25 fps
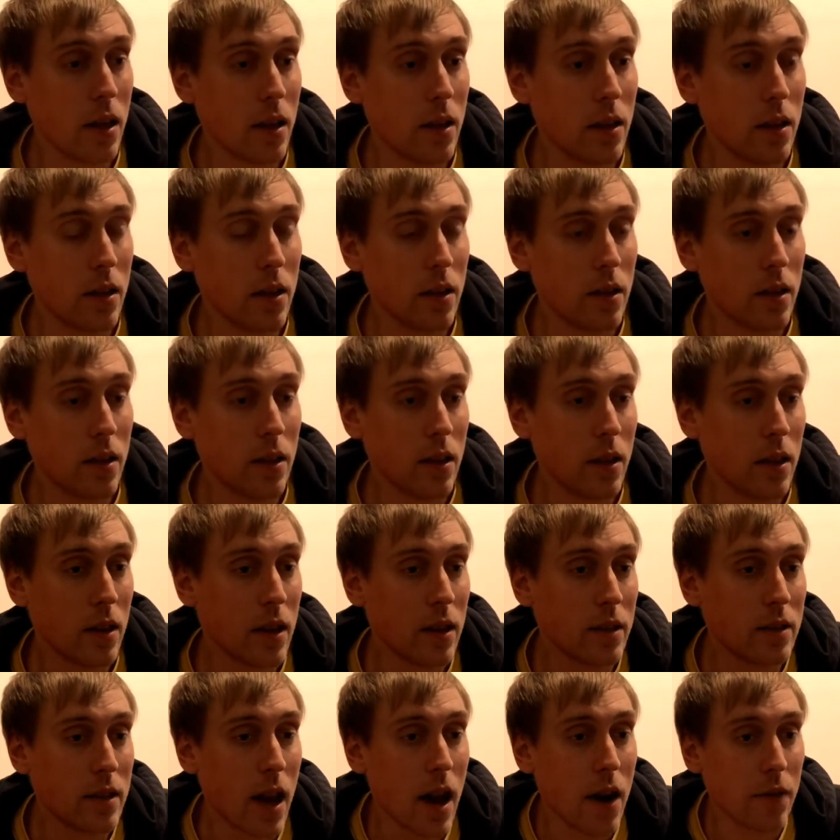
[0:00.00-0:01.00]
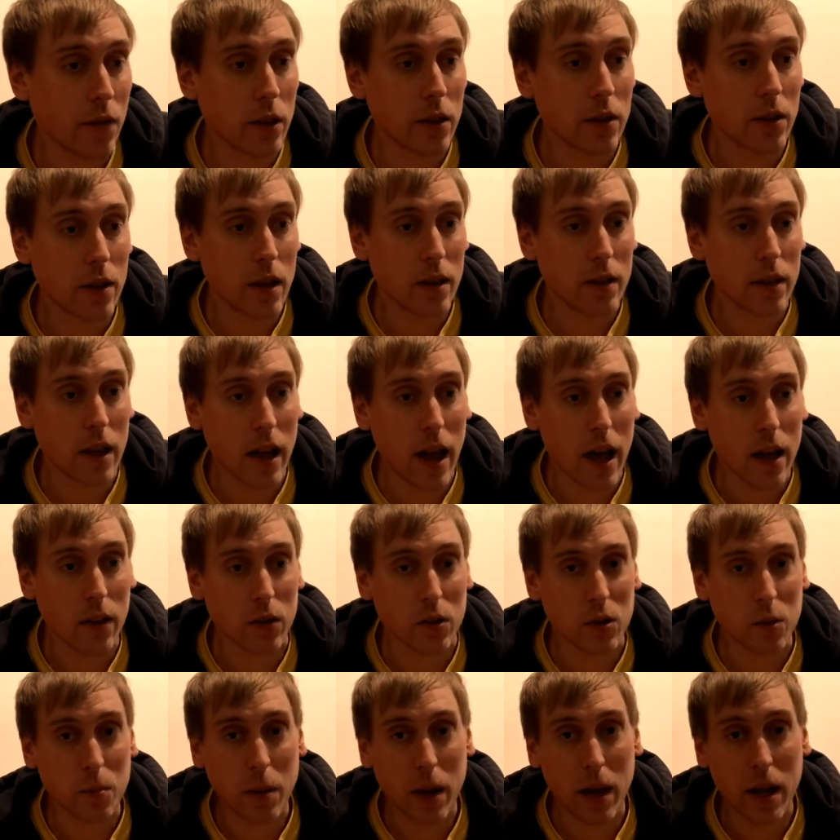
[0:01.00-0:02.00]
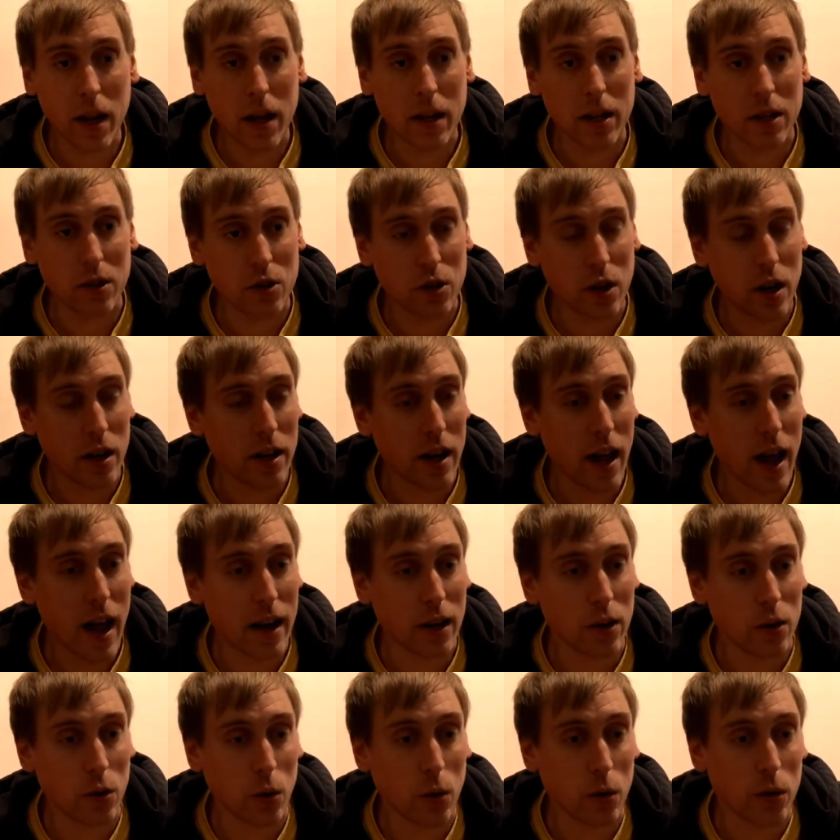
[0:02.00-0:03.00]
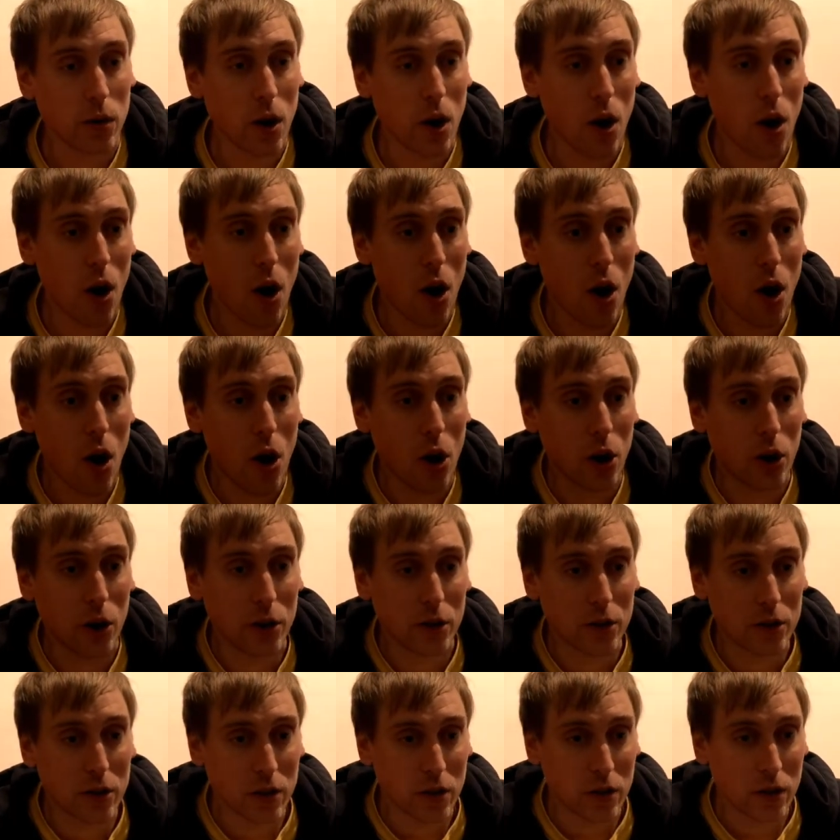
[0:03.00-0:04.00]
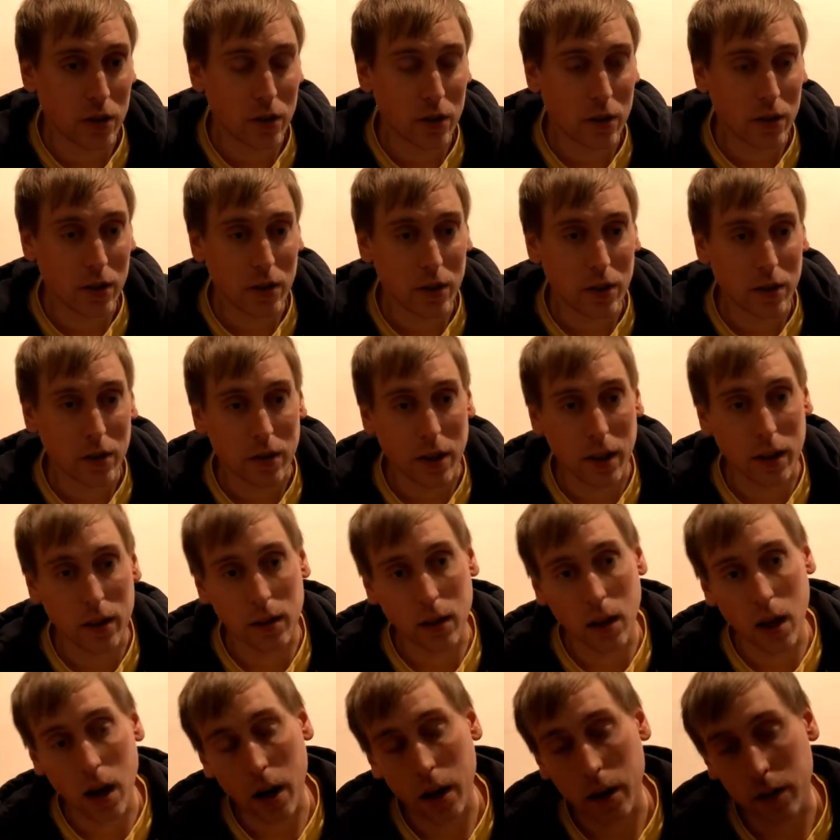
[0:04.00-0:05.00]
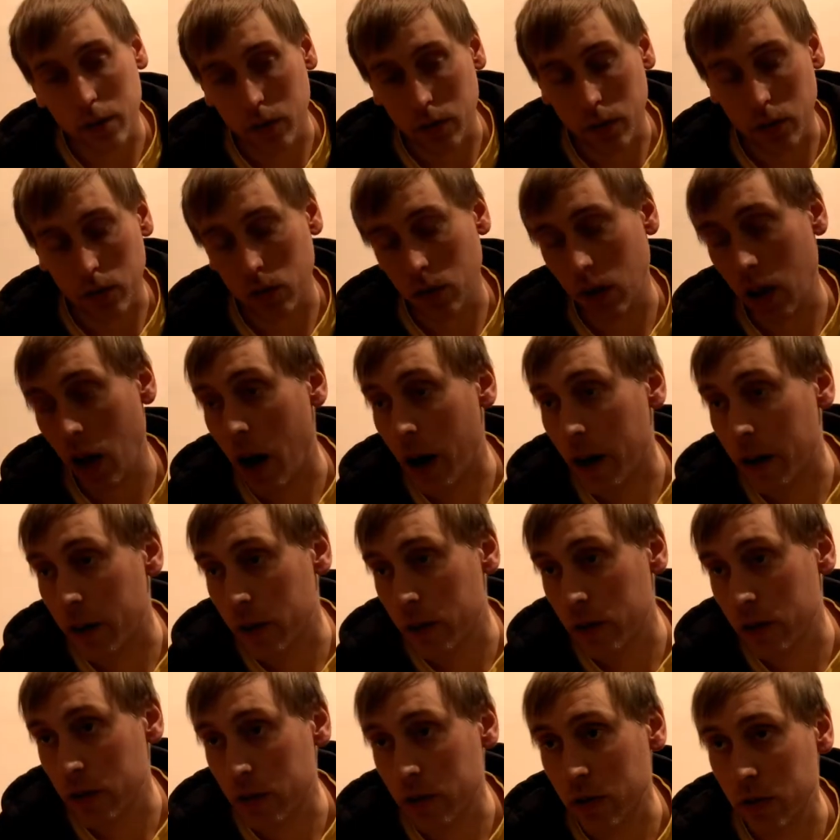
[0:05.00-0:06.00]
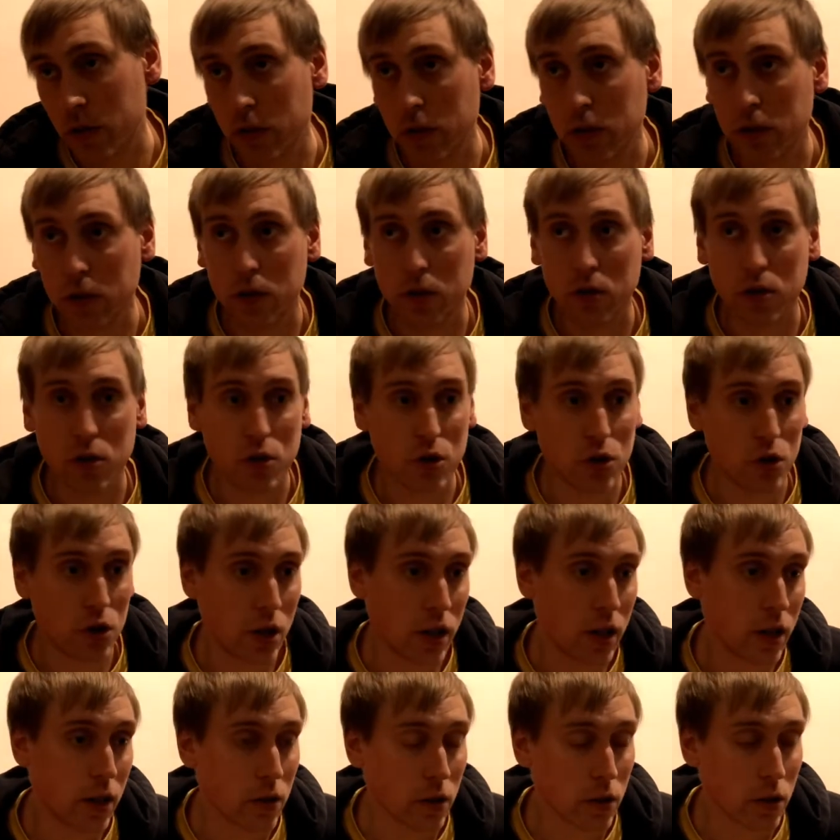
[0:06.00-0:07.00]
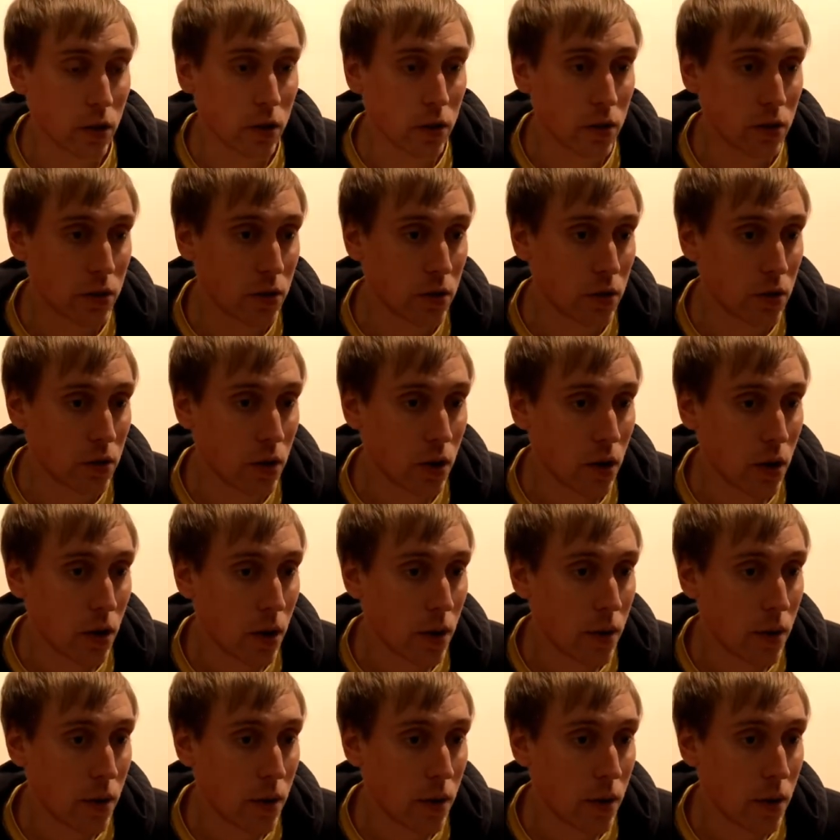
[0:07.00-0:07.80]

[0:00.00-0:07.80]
It's everything that Alex Payne and Shane Hagedorn aren't. They lie, liars, cheaters,